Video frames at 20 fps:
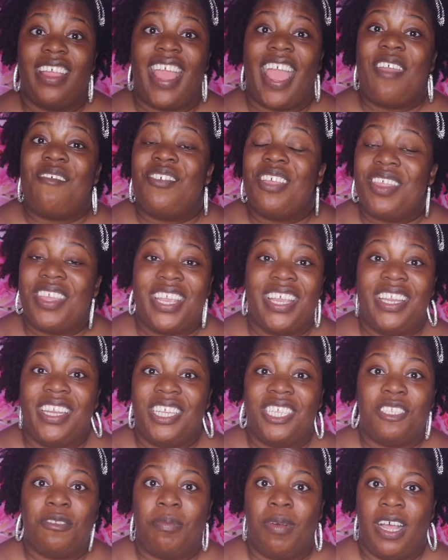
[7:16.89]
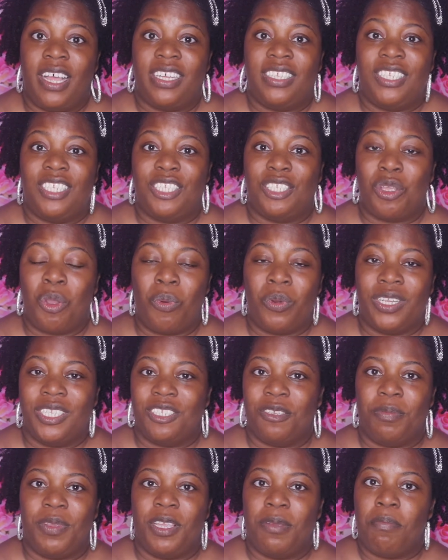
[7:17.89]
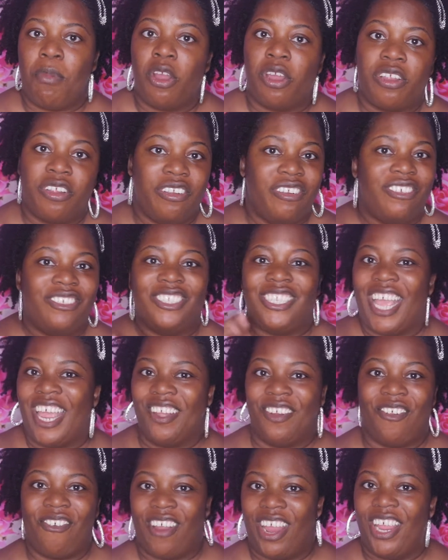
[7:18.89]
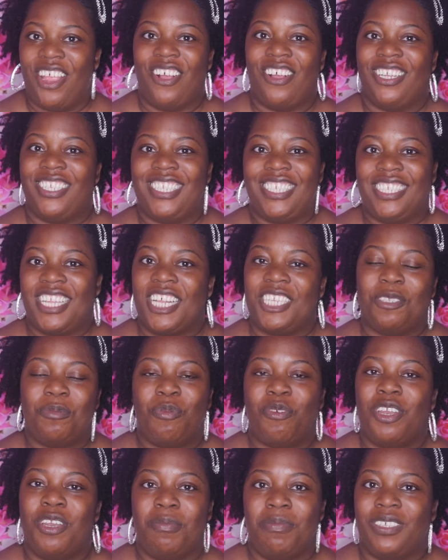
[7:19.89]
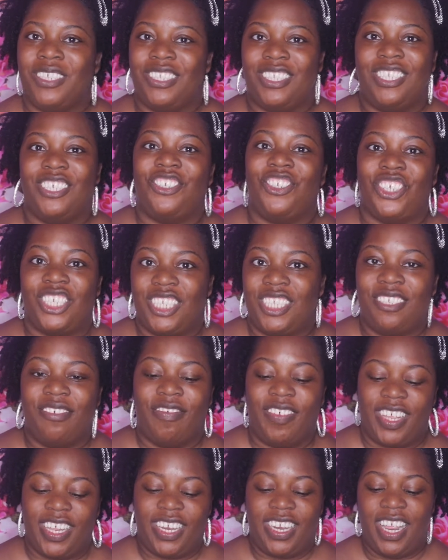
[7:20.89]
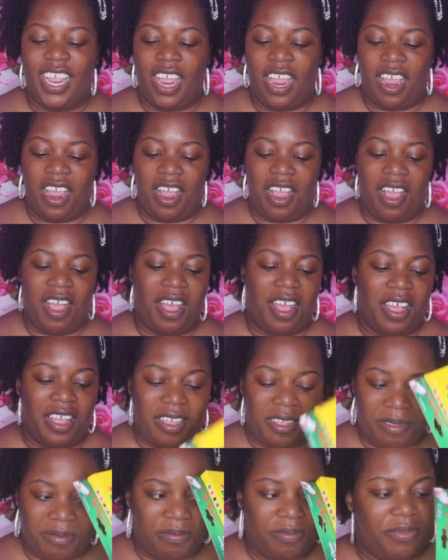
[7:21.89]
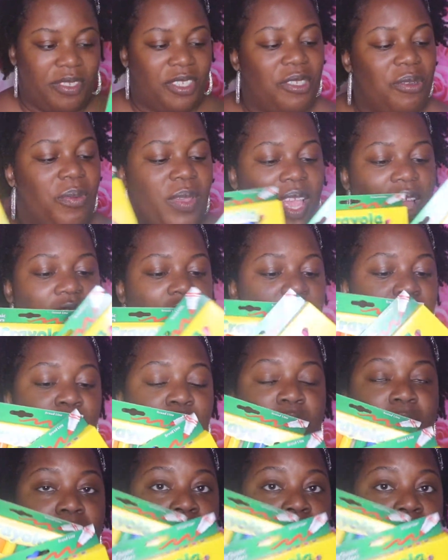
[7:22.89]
Everything in this box is going to be markers and crayons. That's pretty much the gist of it. So we have more